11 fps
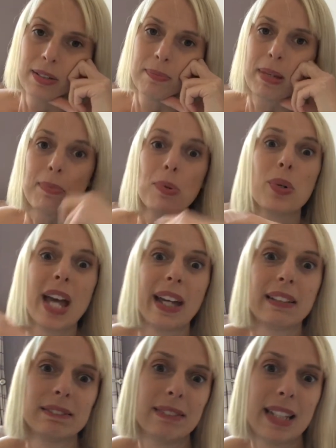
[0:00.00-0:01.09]
people get
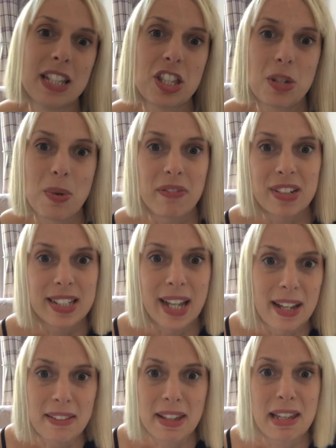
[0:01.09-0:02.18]
into every
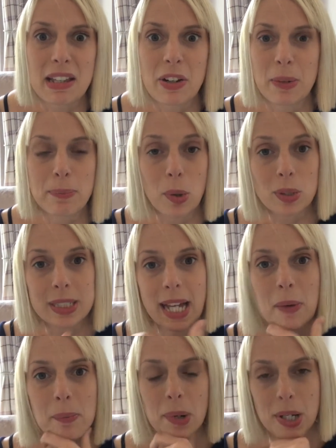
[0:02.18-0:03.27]
day. They get kind of bogged
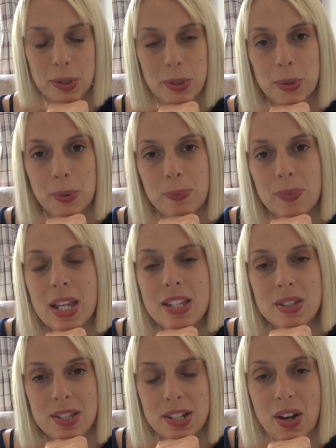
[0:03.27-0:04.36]
down by it all.
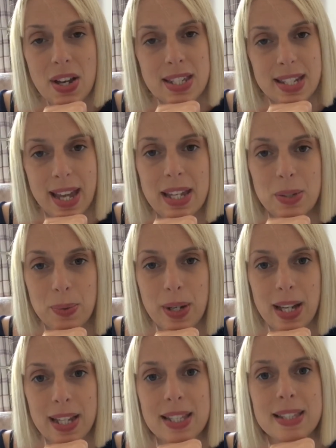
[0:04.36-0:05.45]
So it's a nice
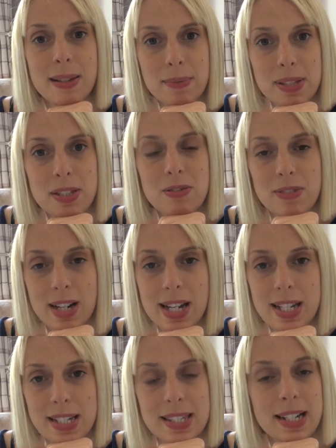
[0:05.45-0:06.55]
takeaway, it's something to
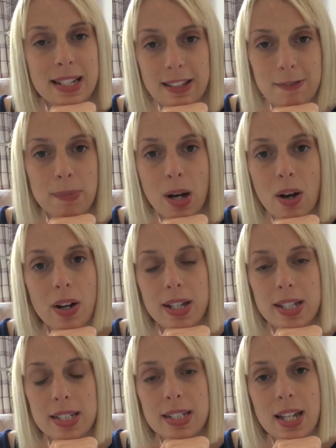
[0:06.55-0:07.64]
read, it's a leave
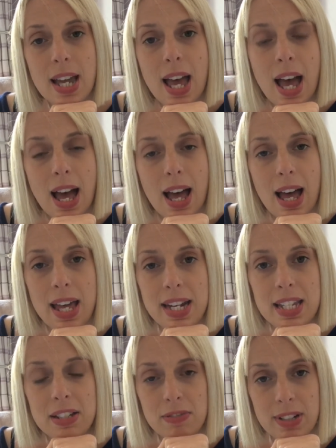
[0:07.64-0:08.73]
behind, and
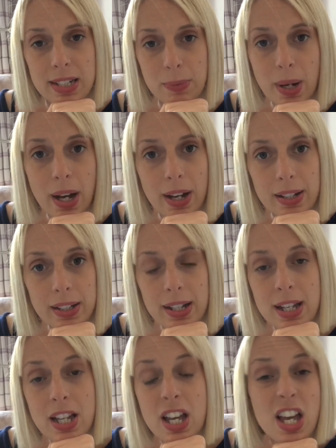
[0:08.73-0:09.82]
it can really work.
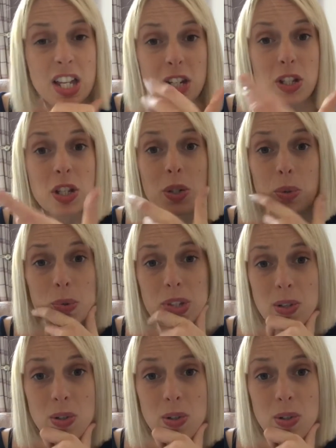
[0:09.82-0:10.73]
You can also